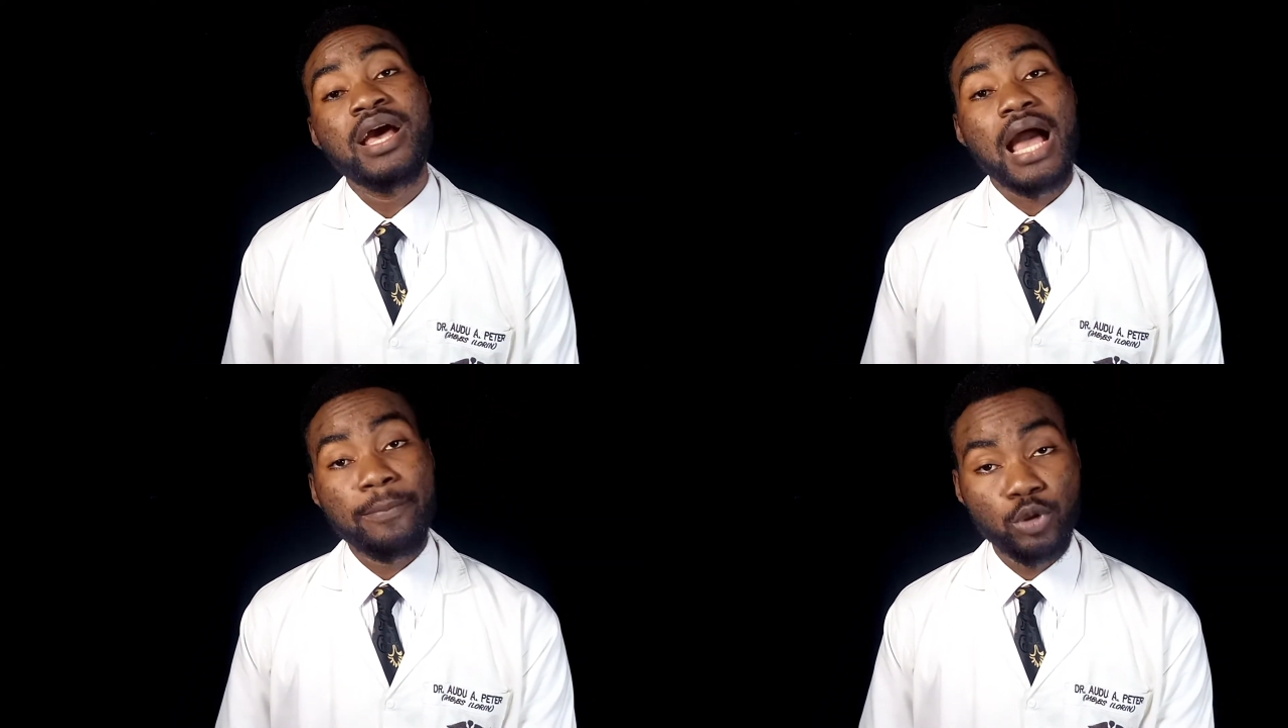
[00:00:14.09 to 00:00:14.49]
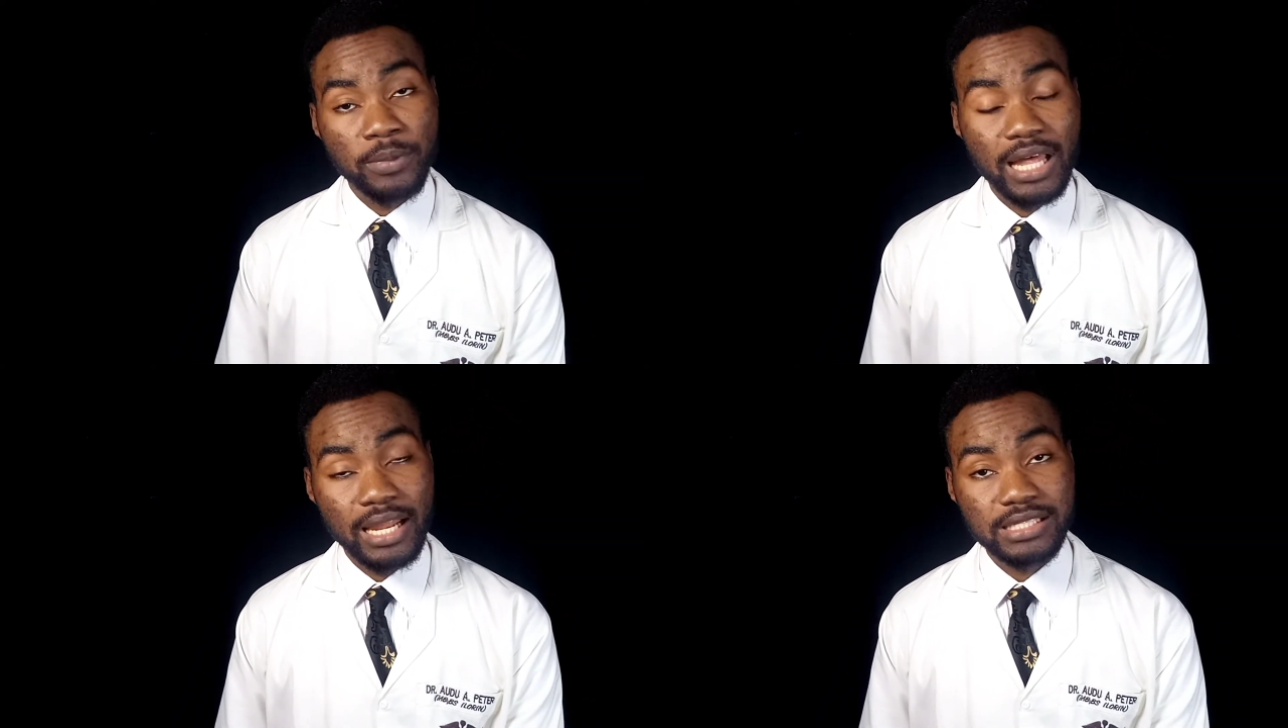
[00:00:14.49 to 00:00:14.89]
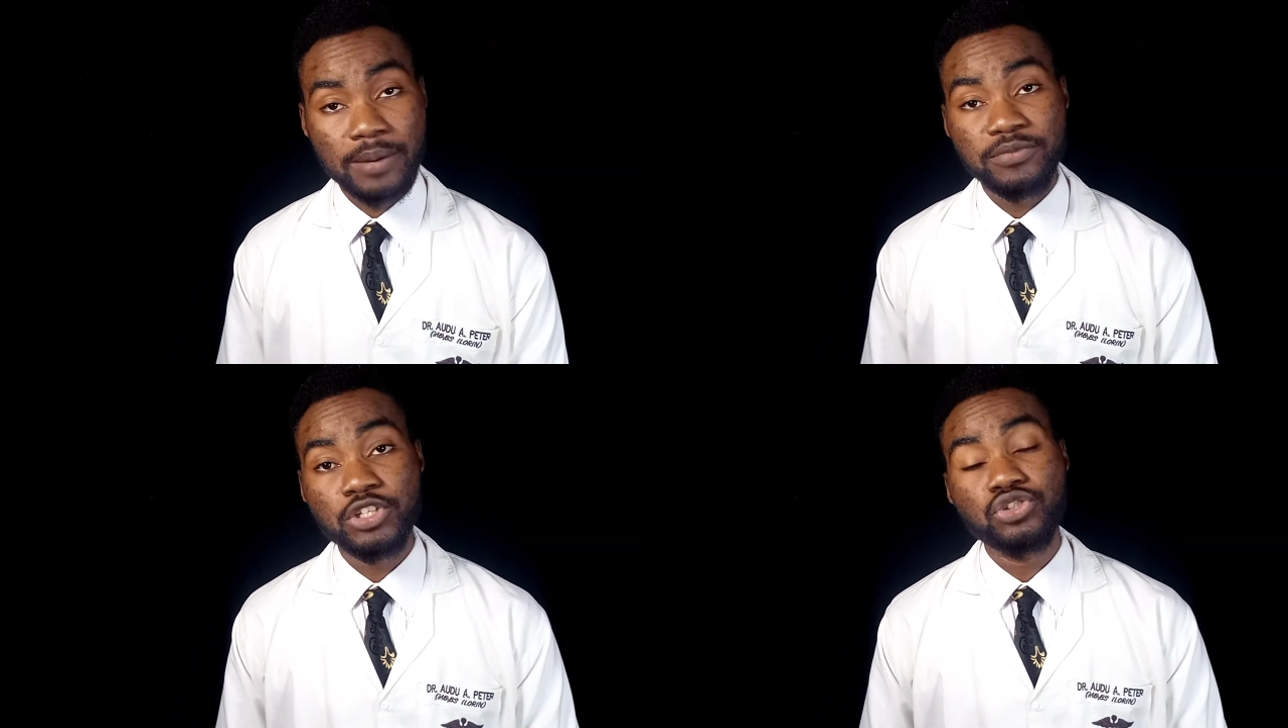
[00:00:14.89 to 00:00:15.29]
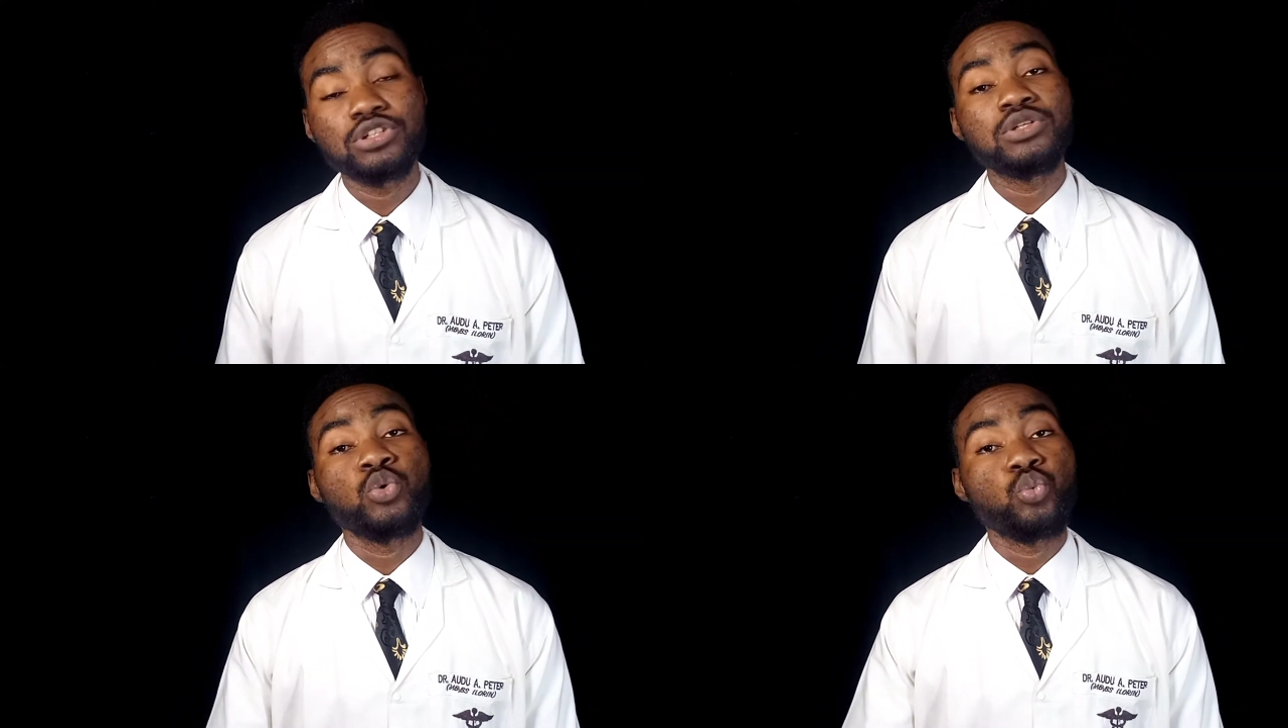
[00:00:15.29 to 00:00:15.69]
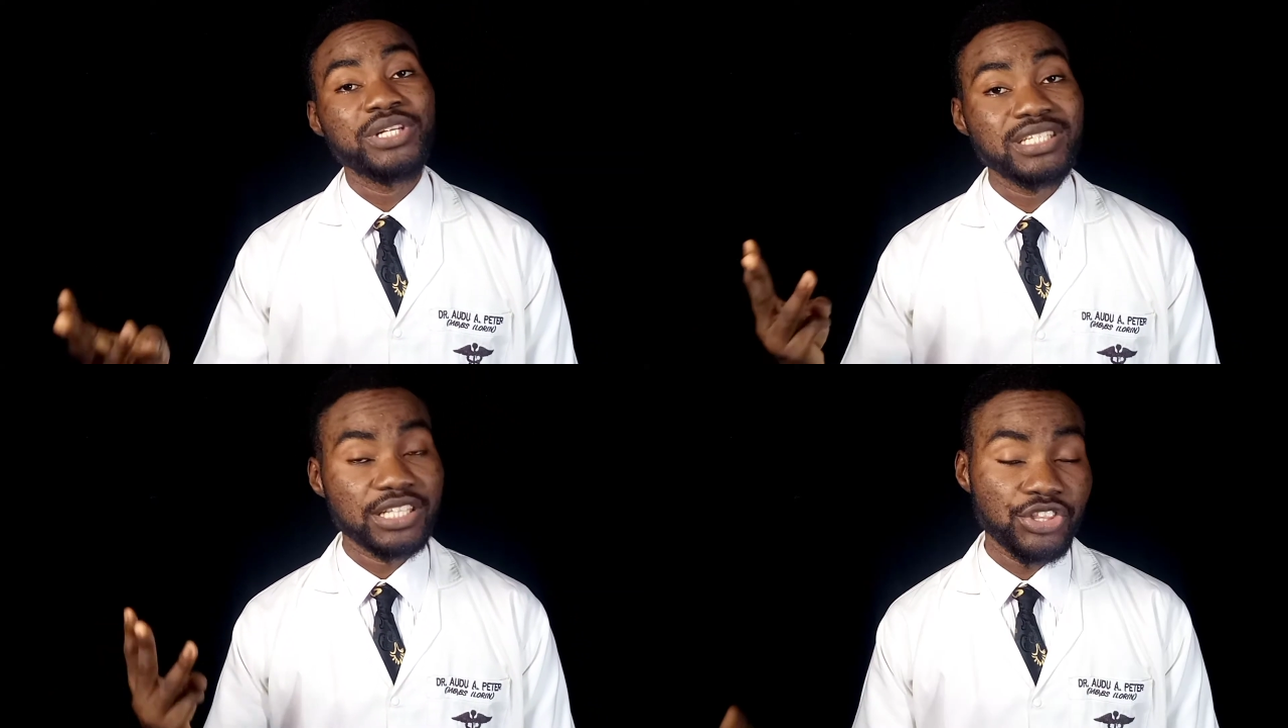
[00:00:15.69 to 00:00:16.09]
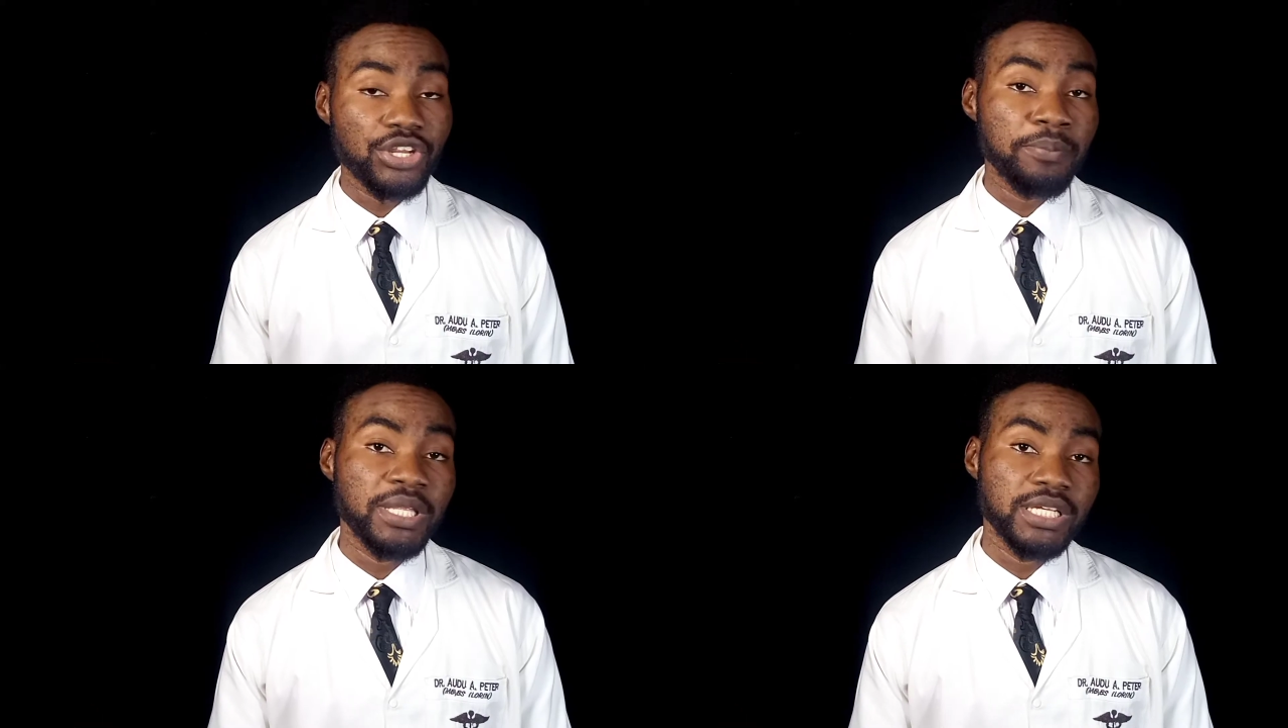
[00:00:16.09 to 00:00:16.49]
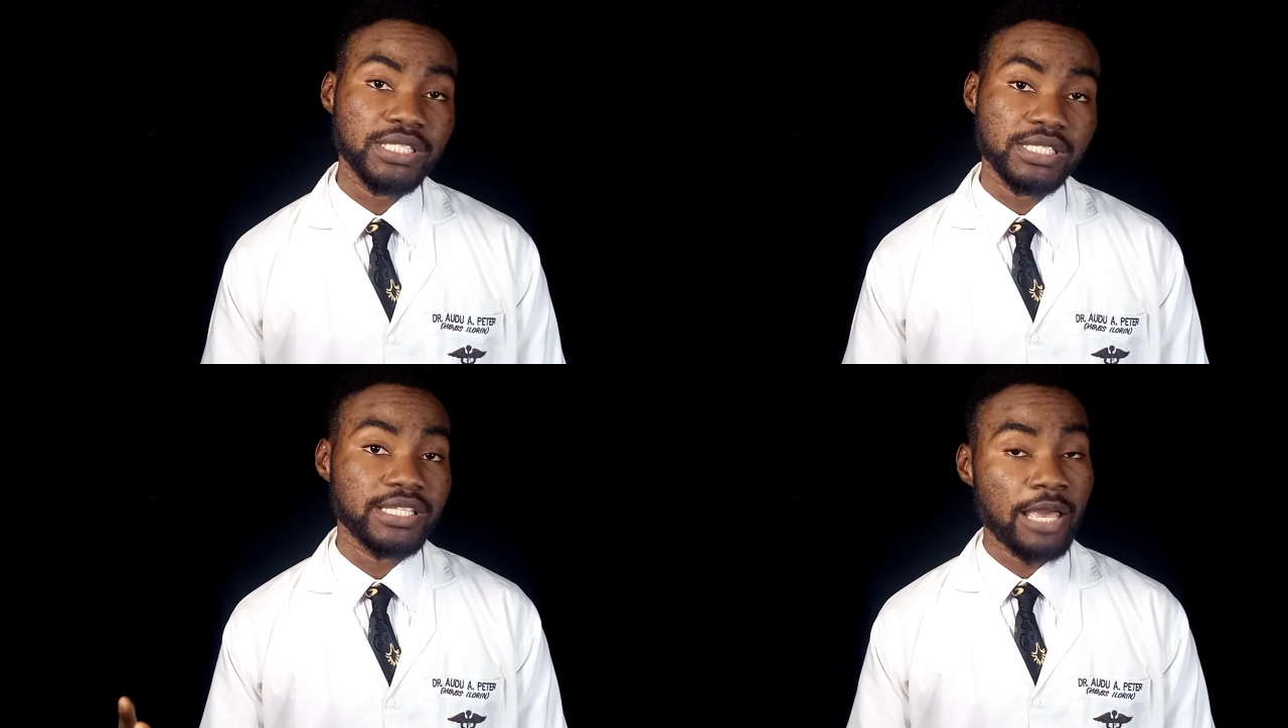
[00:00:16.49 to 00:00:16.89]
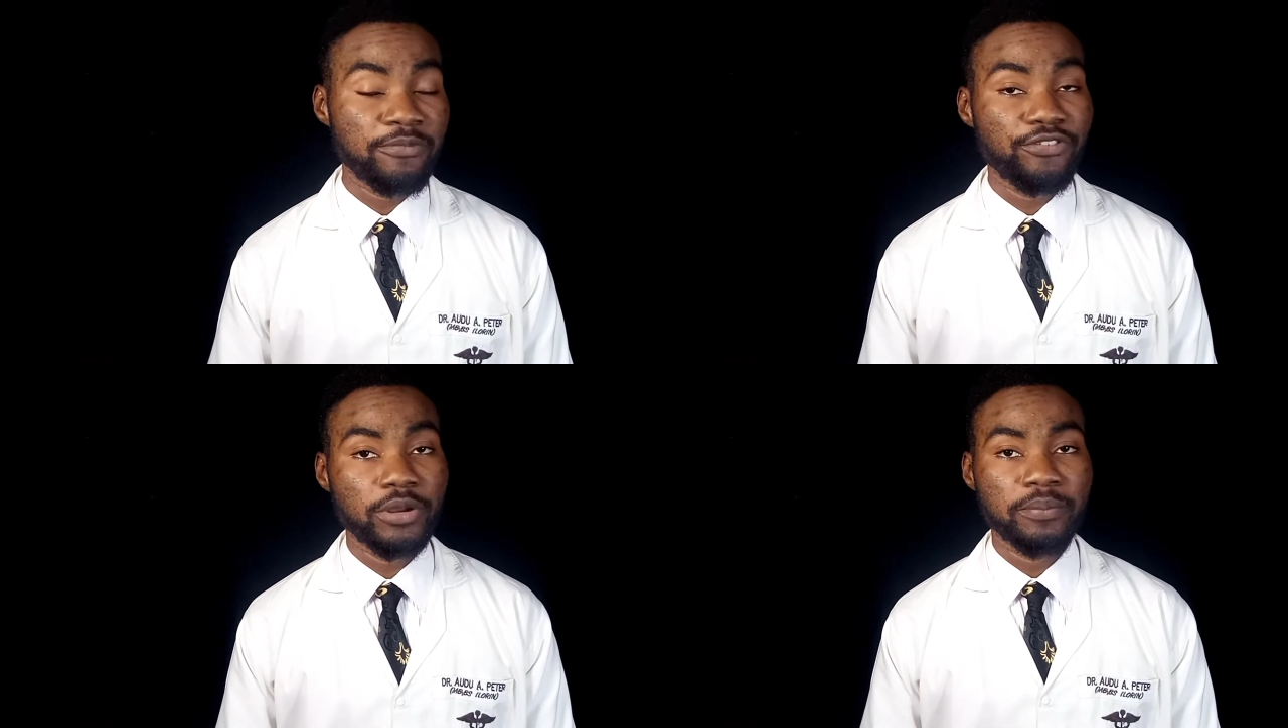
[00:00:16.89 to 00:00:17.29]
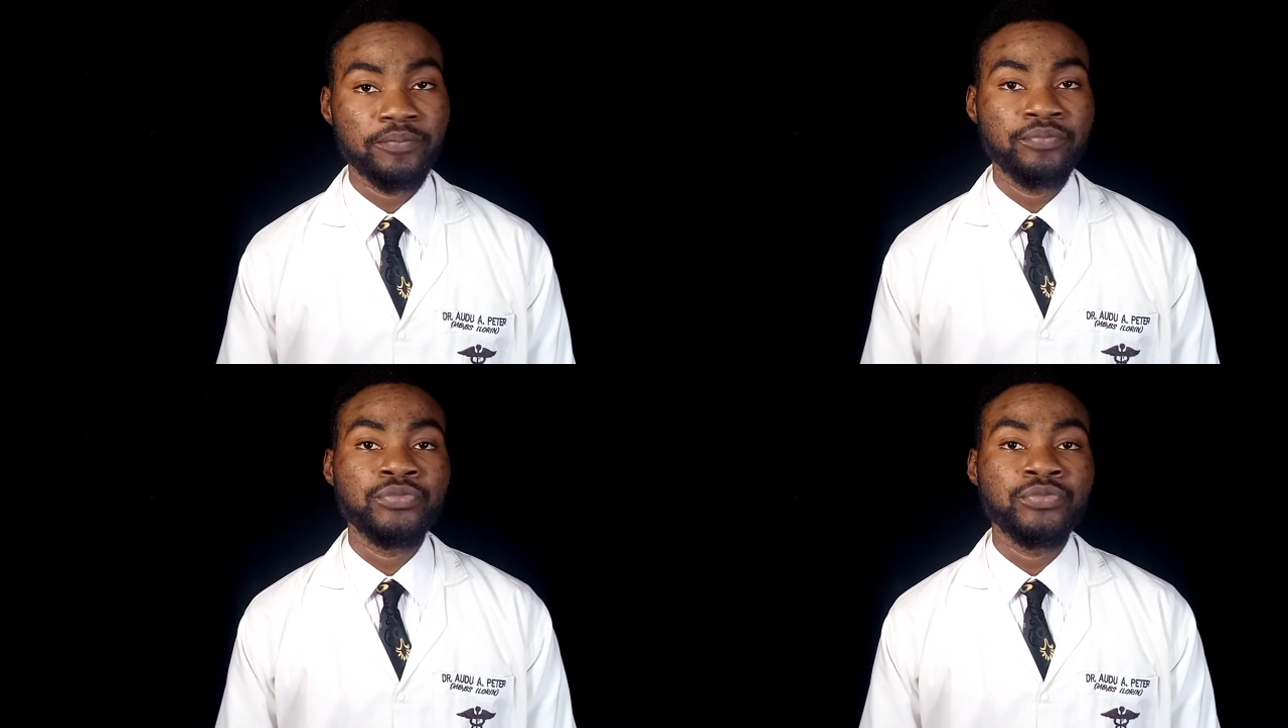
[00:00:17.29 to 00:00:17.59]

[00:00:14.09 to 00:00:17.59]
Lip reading: abdominal examination within the 3 minutes time frame.